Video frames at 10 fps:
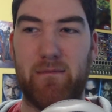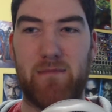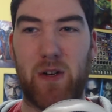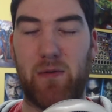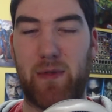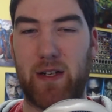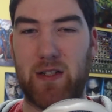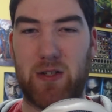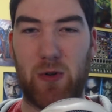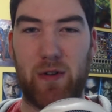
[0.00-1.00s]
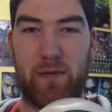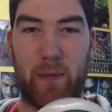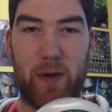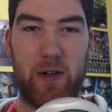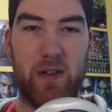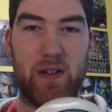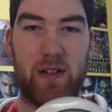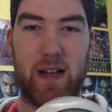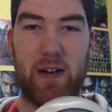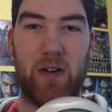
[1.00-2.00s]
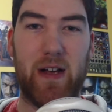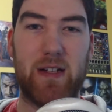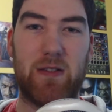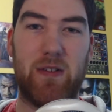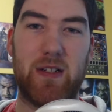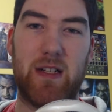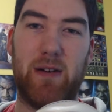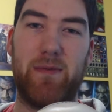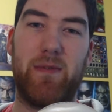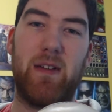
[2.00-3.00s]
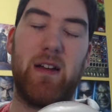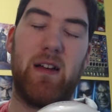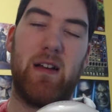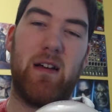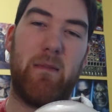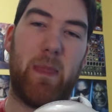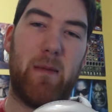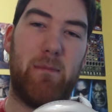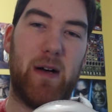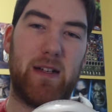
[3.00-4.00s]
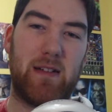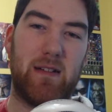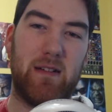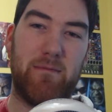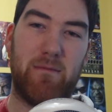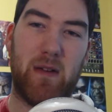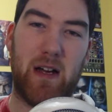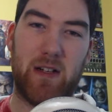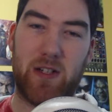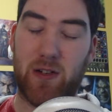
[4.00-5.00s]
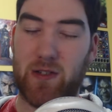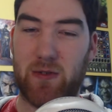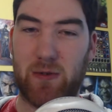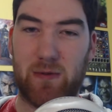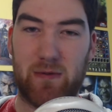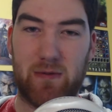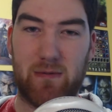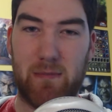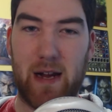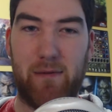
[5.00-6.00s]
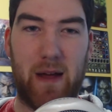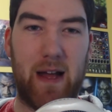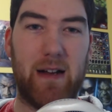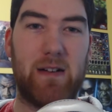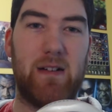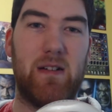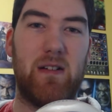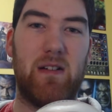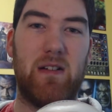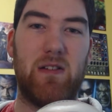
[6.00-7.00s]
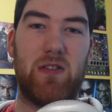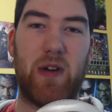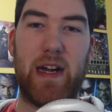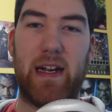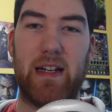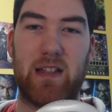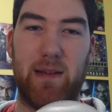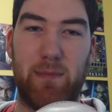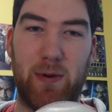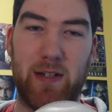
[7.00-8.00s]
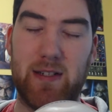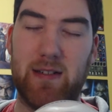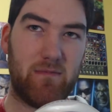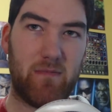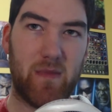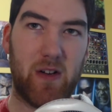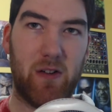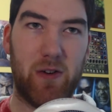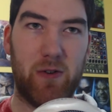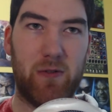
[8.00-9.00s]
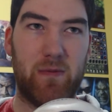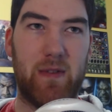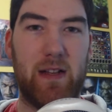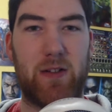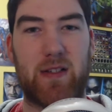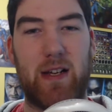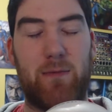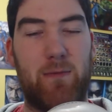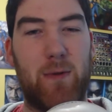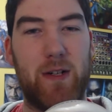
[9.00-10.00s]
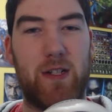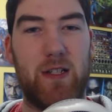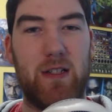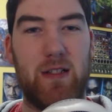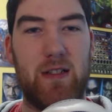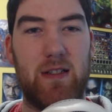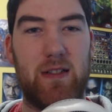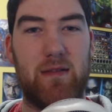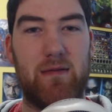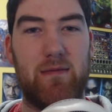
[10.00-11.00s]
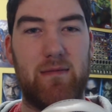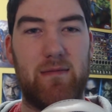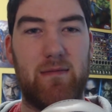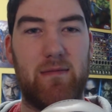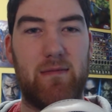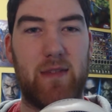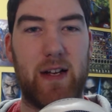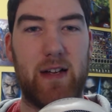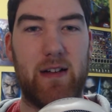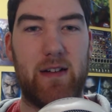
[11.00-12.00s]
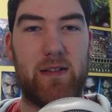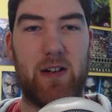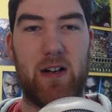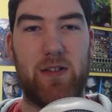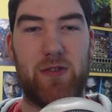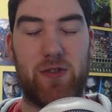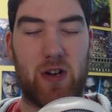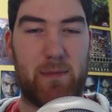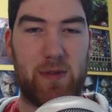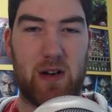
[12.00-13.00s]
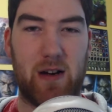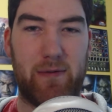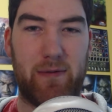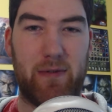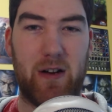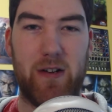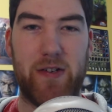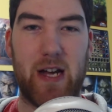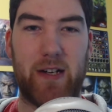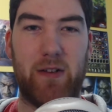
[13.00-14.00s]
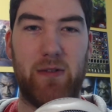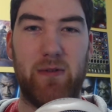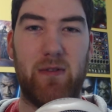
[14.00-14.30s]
things stolen from her and all that sort of stuff. But she also may have had training at some point, although it looks like when she had got dropped off on Jakku,